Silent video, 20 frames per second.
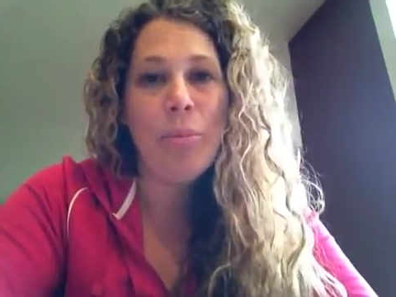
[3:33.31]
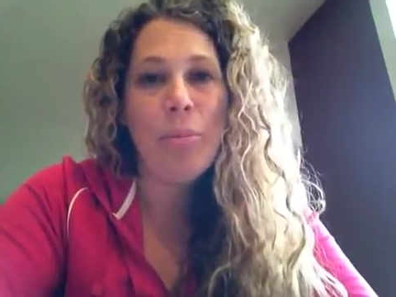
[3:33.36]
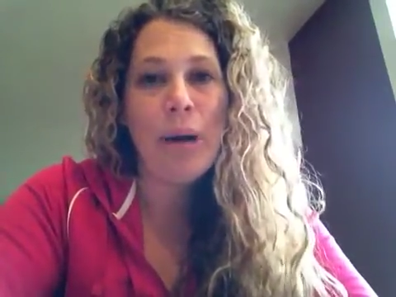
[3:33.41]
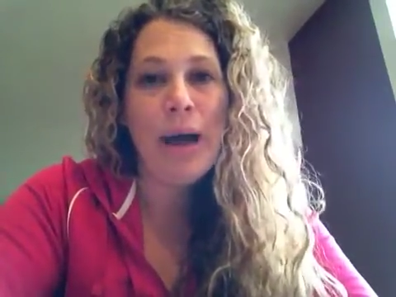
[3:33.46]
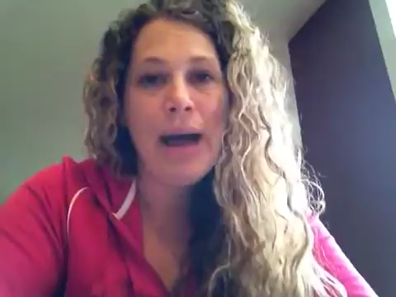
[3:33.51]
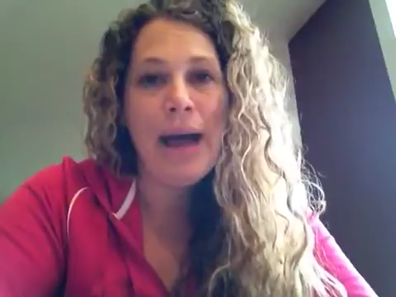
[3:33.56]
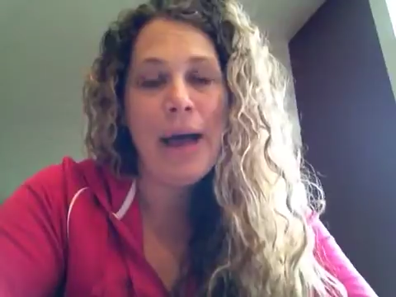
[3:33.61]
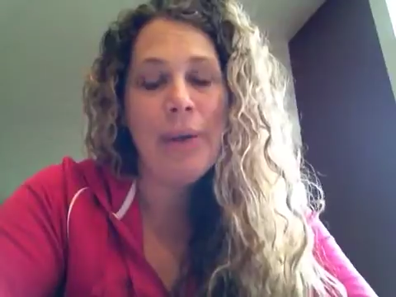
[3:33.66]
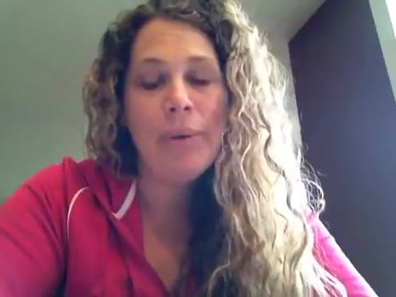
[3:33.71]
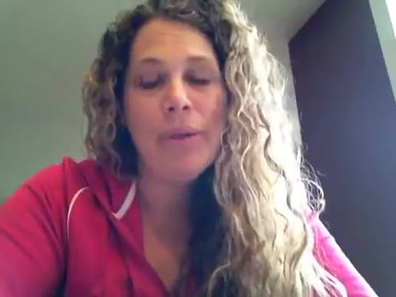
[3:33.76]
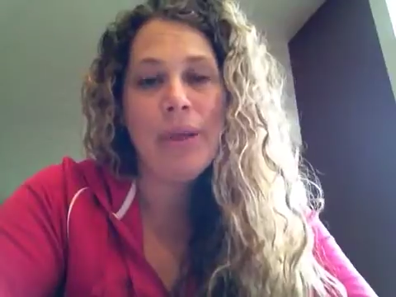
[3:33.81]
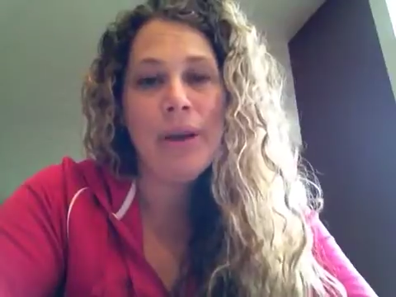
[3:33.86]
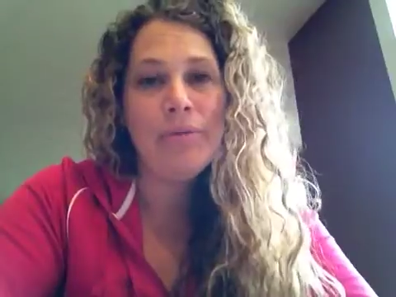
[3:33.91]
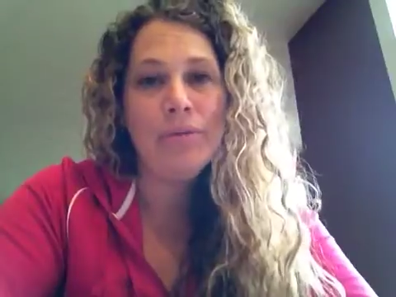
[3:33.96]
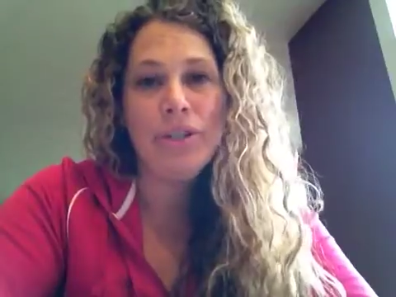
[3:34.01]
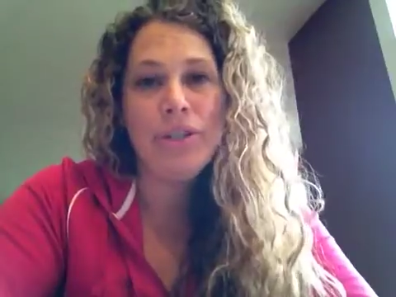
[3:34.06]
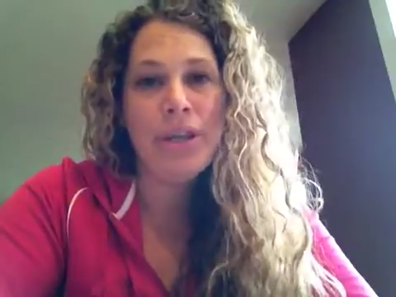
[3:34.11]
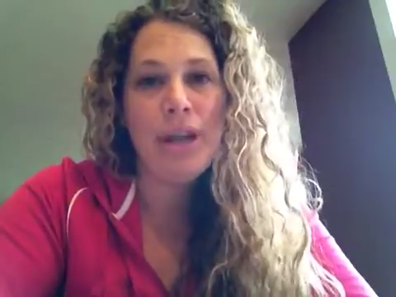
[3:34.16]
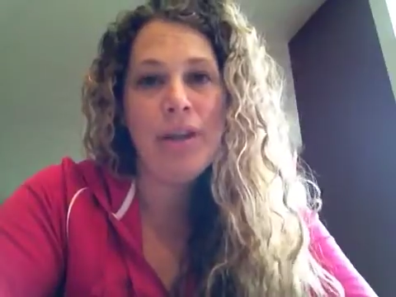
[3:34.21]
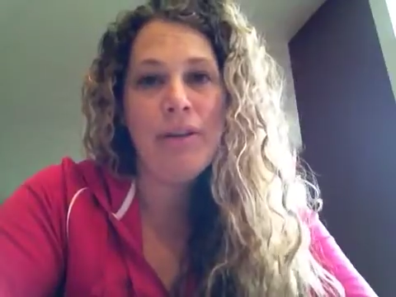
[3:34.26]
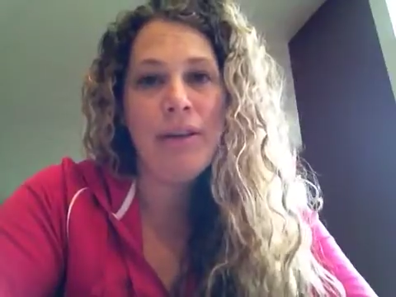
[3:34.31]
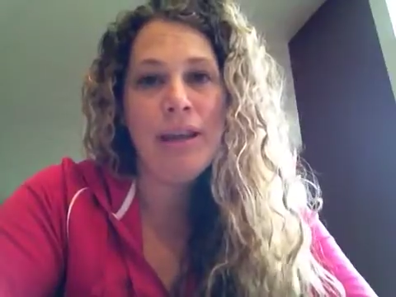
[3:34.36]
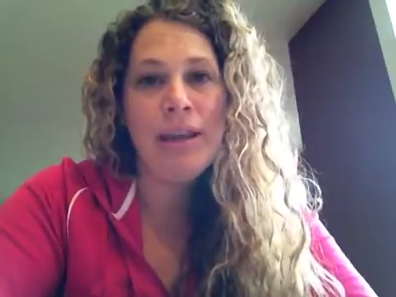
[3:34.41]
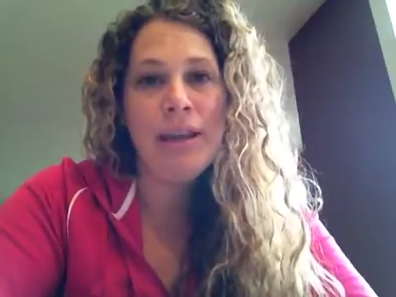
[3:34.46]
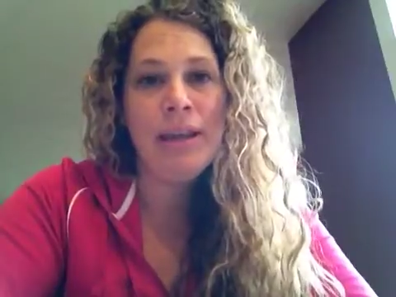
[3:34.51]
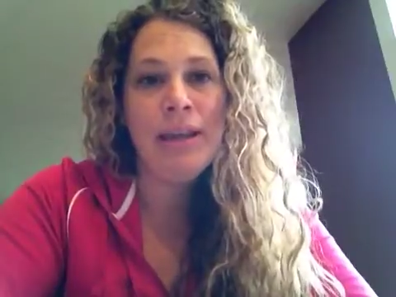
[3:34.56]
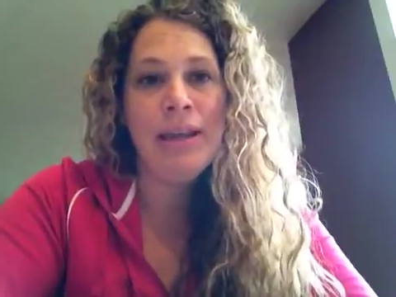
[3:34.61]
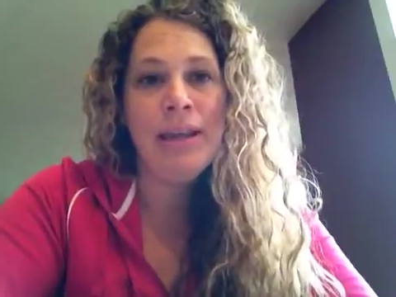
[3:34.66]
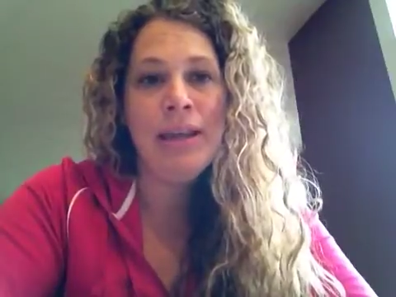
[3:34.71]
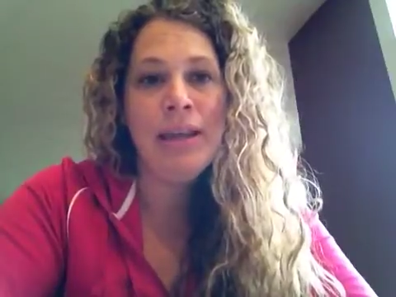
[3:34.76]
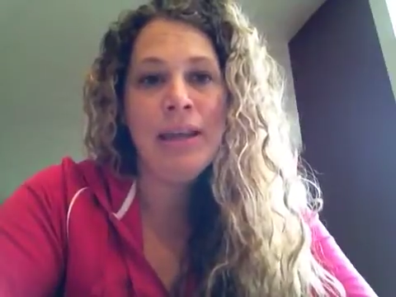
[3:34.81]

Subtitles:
by without sharing